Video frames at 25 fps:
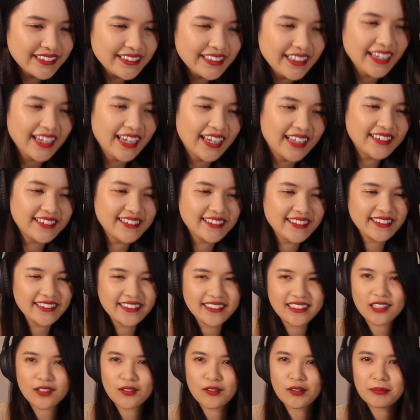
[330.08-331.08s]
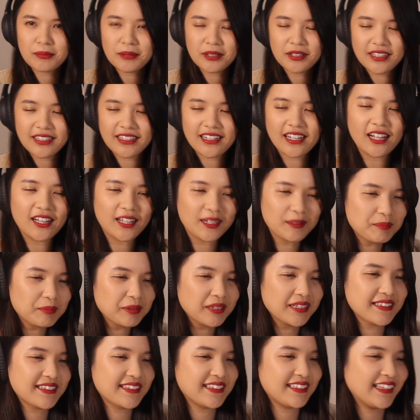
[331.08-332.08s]
Yeah, teal aquamarine color
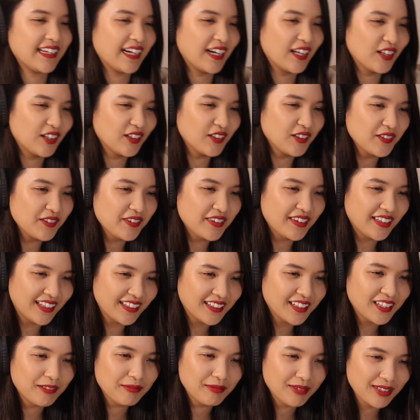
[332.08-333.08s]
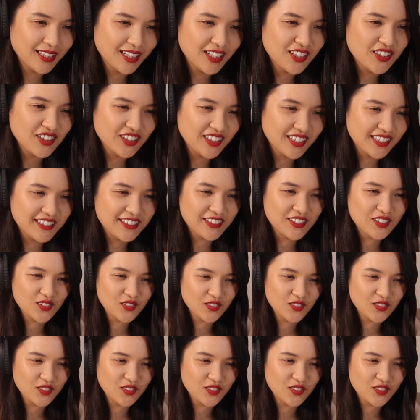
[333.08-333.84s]
plus yellow. That combination is